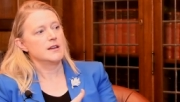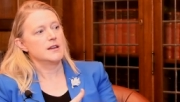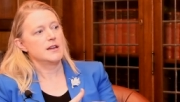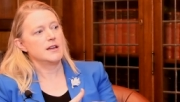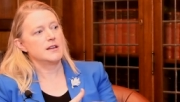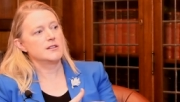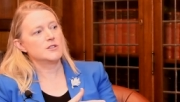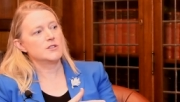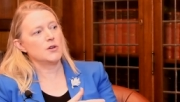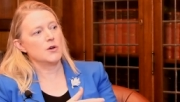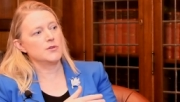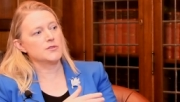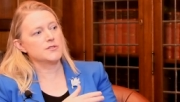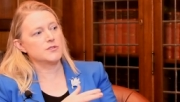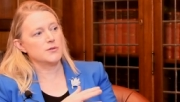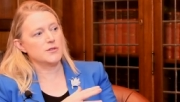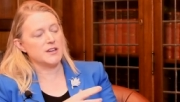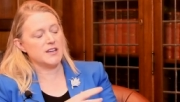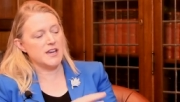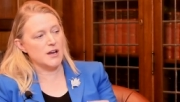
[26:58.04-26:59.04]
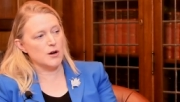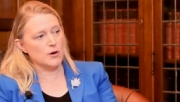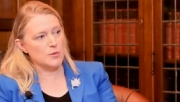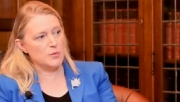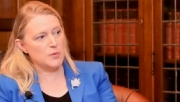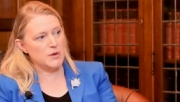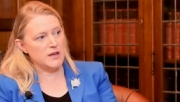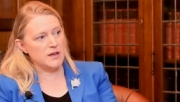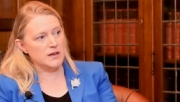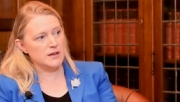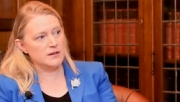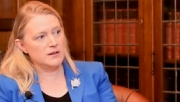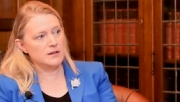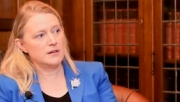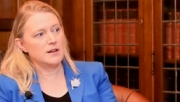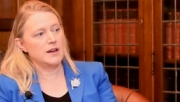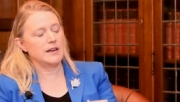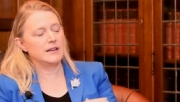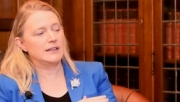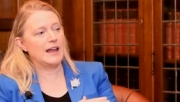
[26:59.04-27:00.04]
it's also the Caribbean
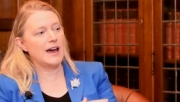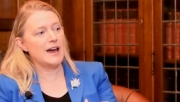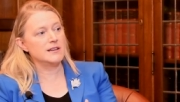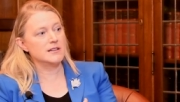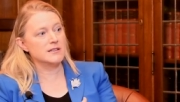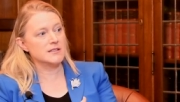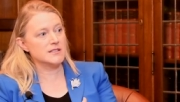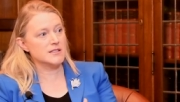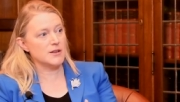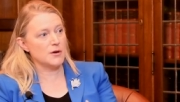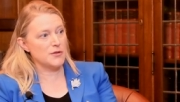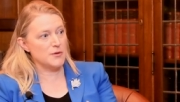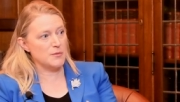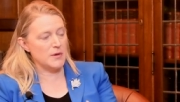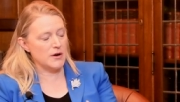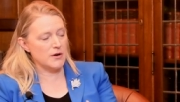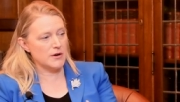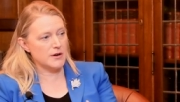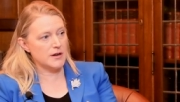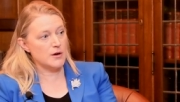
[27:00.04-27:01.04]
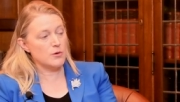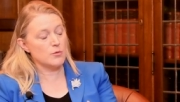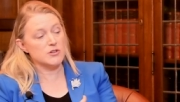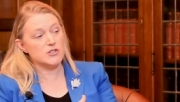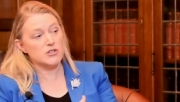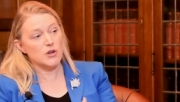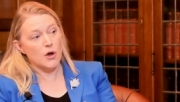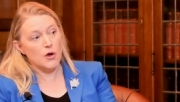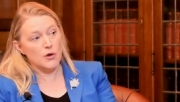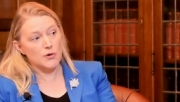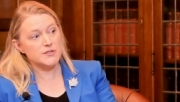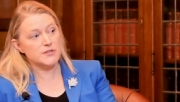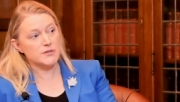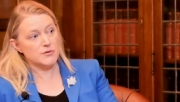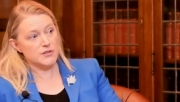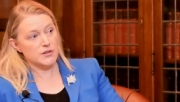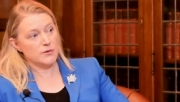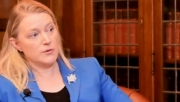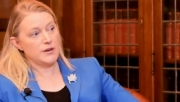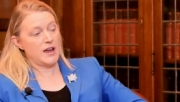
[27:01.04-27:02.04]
and Latin and South America, which also
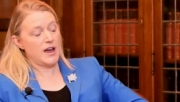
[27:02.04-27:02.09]
don't